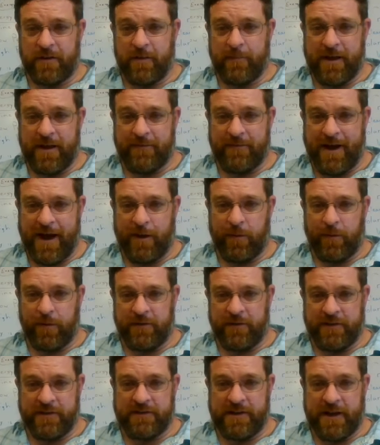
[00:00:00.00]
amount of
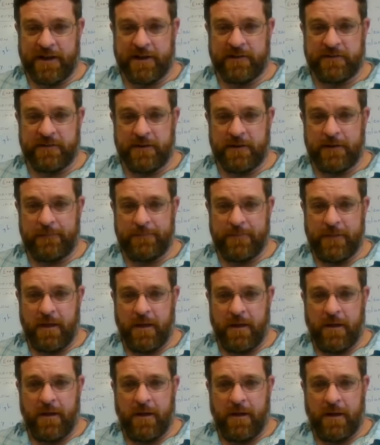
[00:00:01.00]
hours and seconds in it.
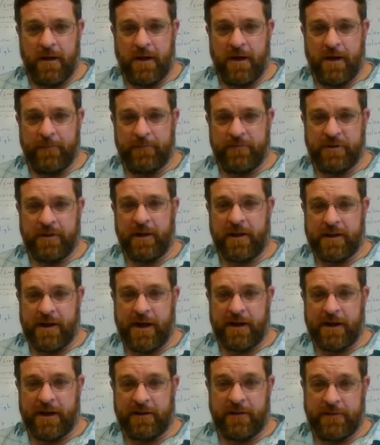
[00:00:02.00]
Um, so you can
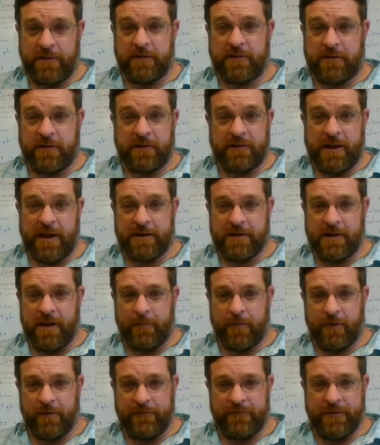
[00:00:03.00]
calculate this exact
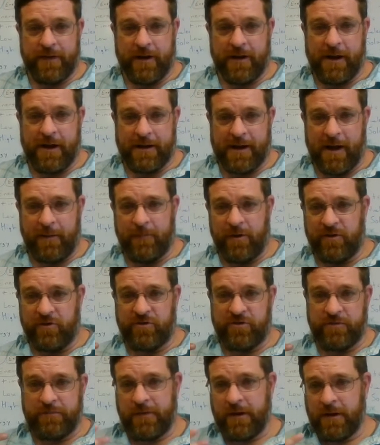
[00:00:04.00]
number and figure out how
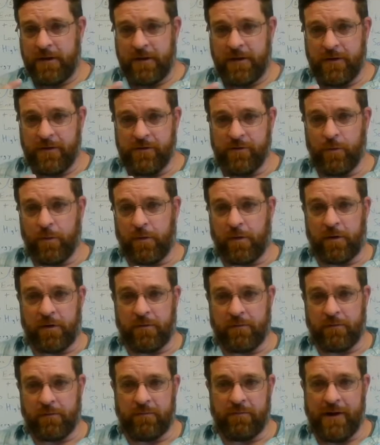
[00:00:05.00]
much
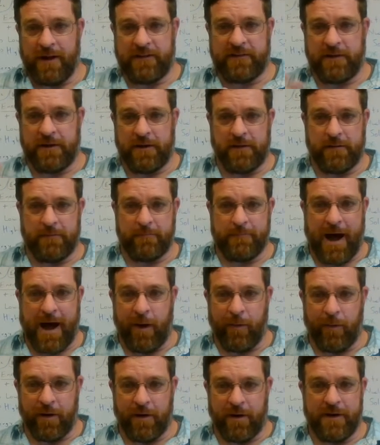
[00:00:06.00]
your resting
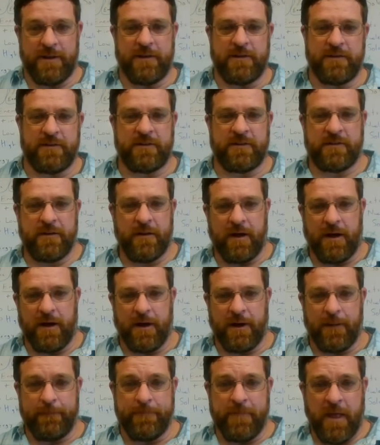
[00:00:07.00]
power is.
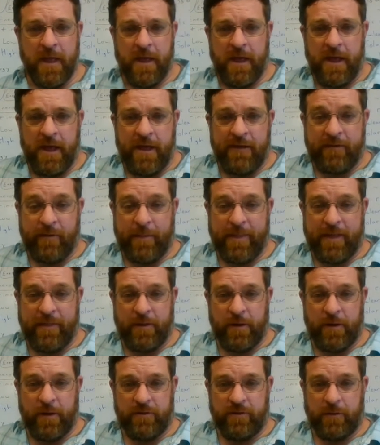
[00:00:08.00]
Um, compare
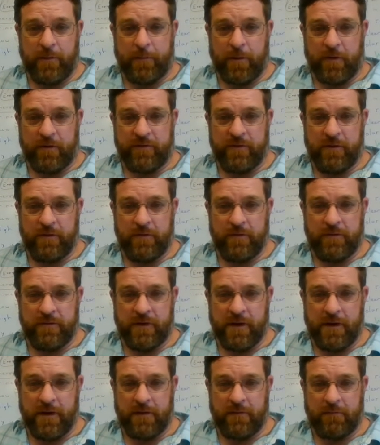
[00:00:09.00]
that, though, to a person
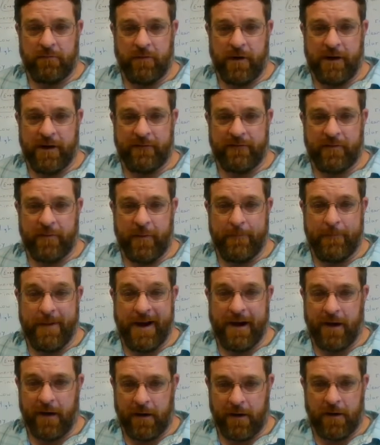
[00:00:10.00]
who's uh, running from a
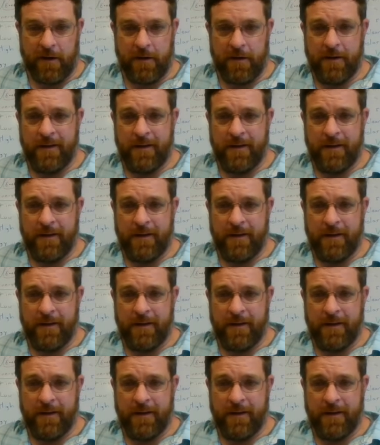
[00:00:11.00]
bear.